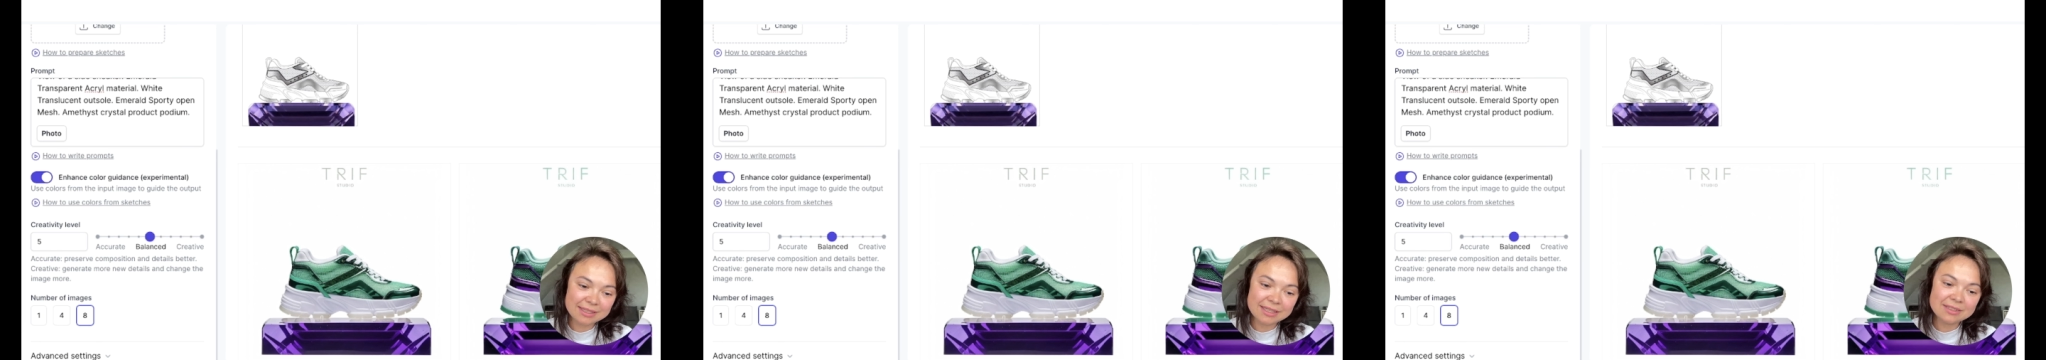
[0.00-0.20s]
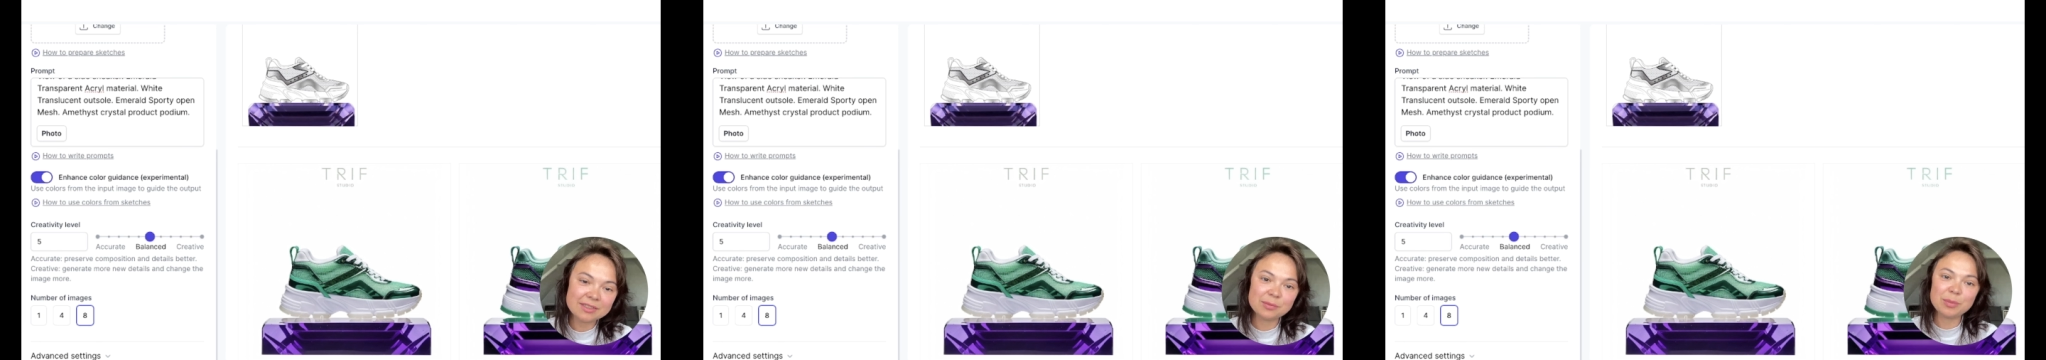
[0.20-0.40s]

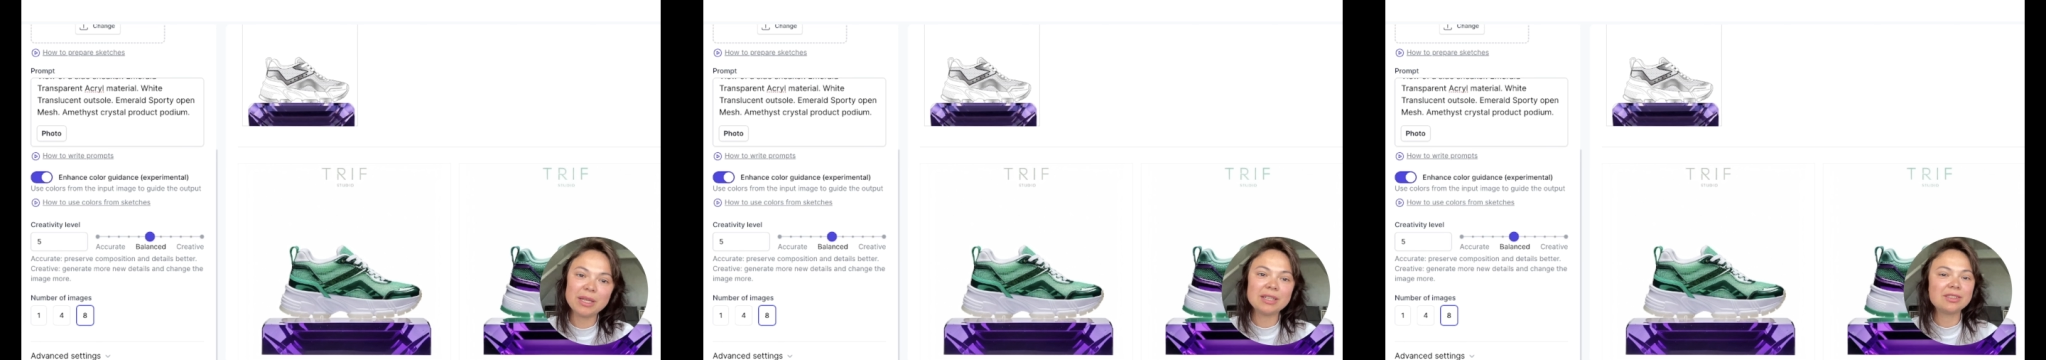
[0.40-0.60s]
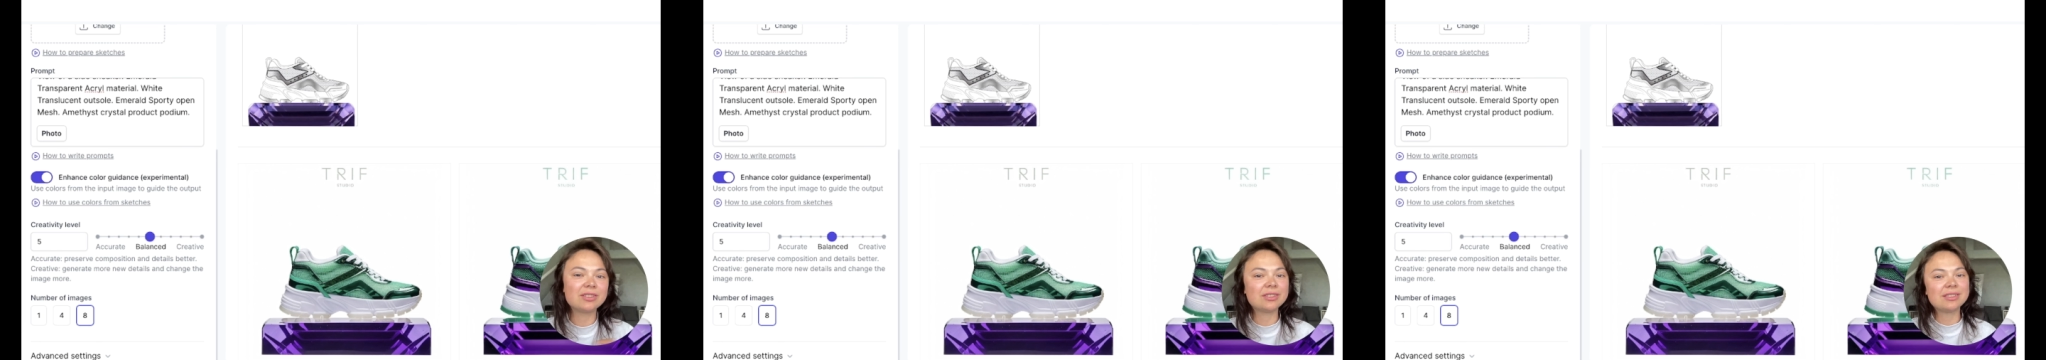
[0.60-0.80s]
Let's
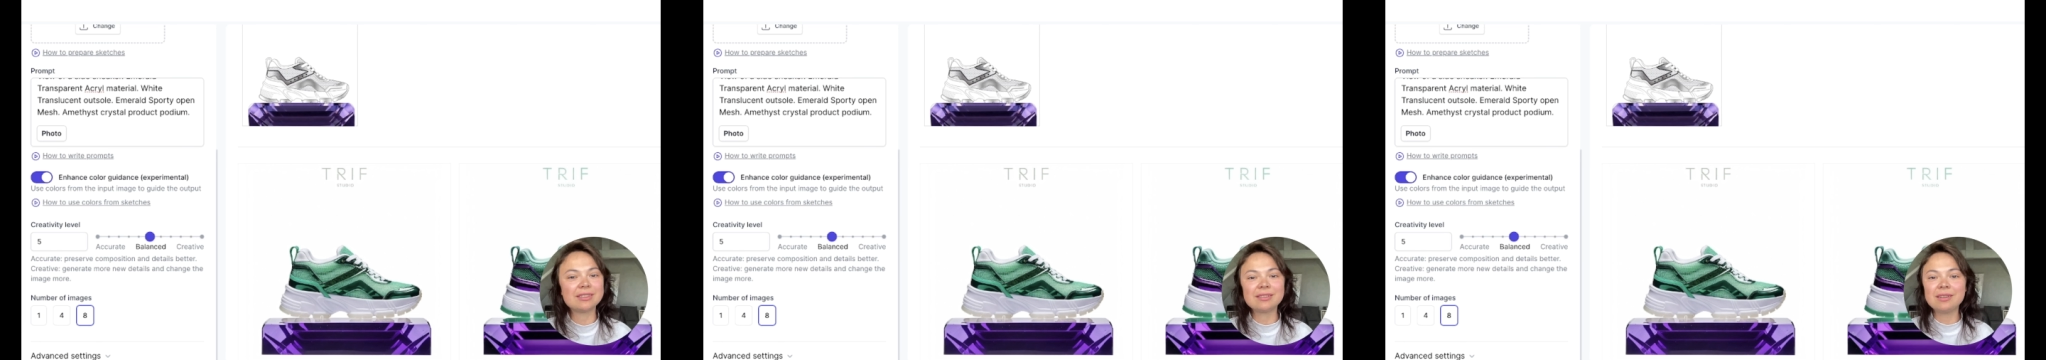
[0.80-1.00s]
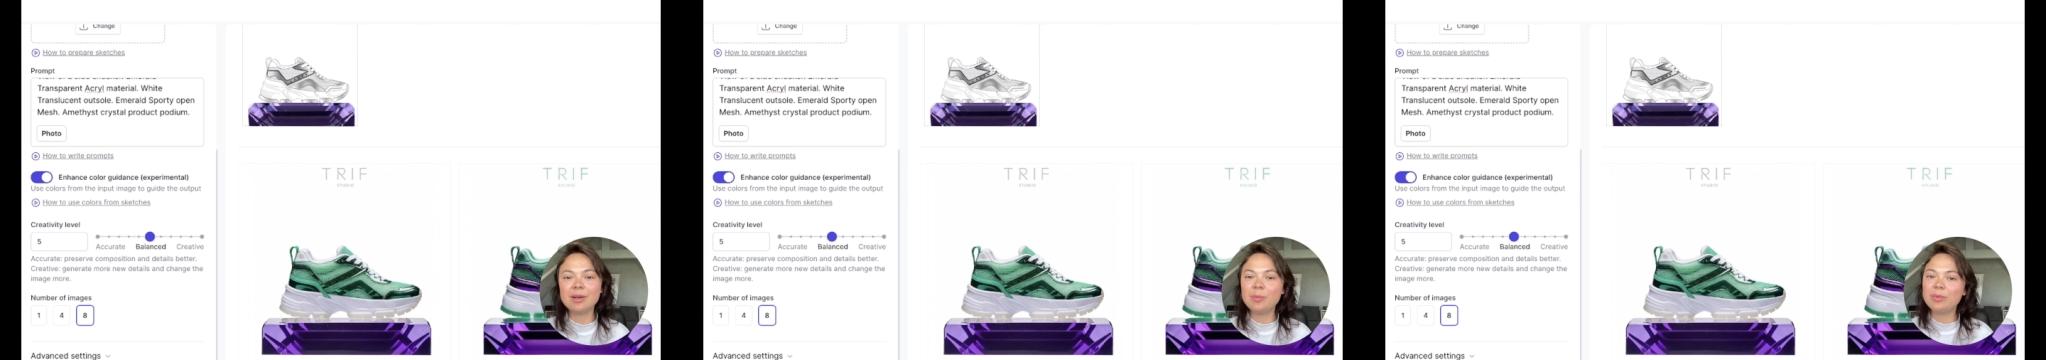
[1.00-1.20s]
make just a
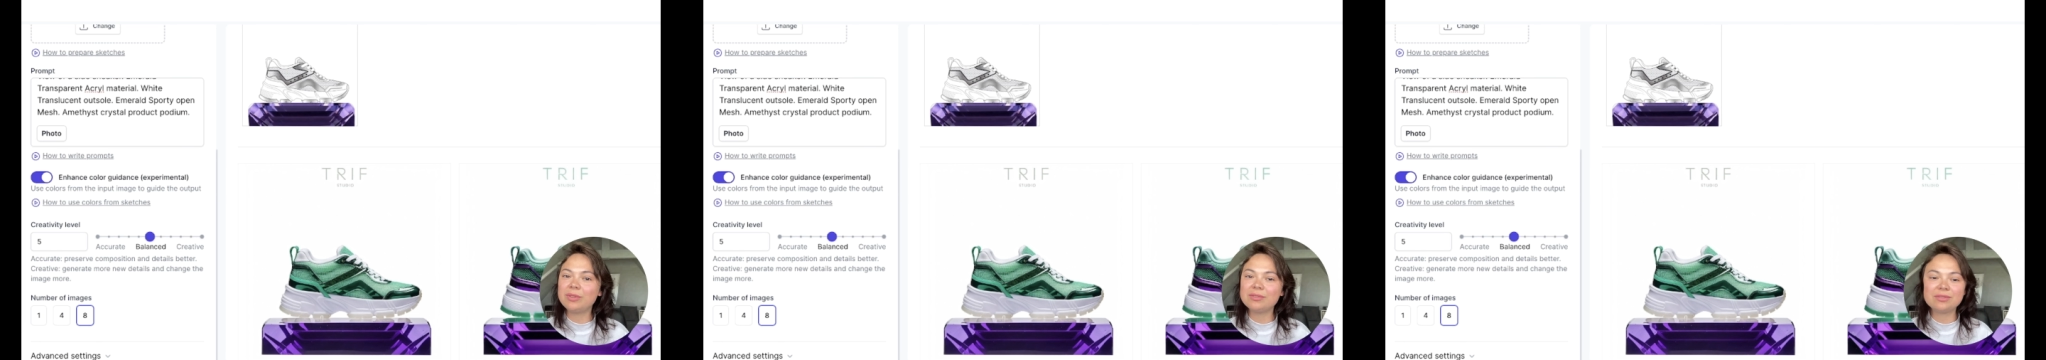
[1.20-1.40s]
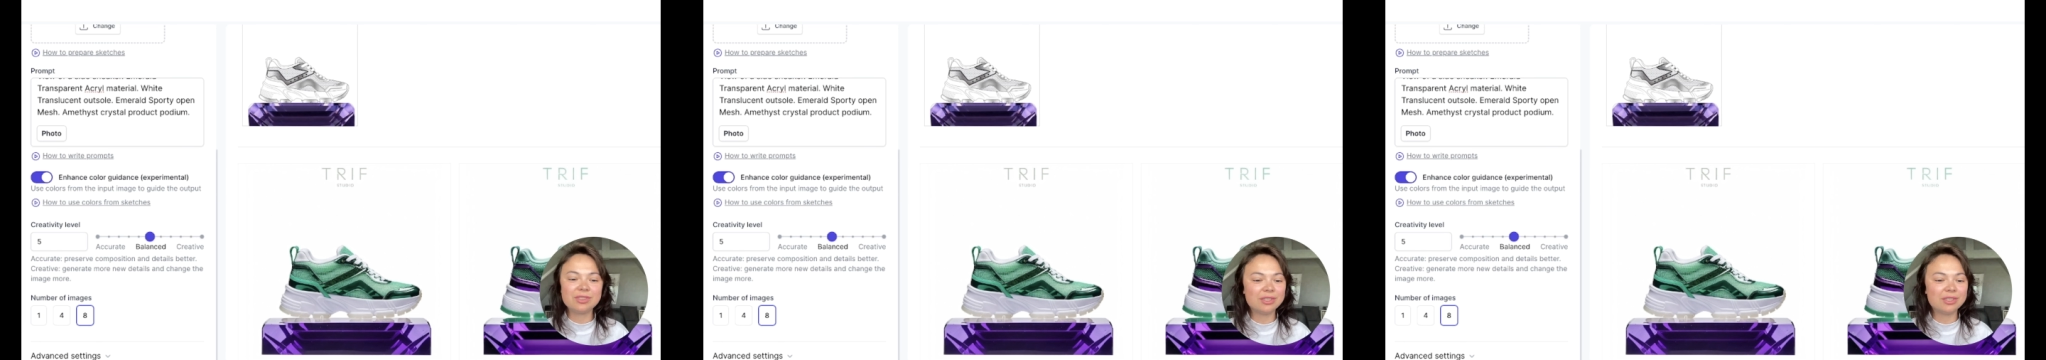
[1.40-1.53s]
couple of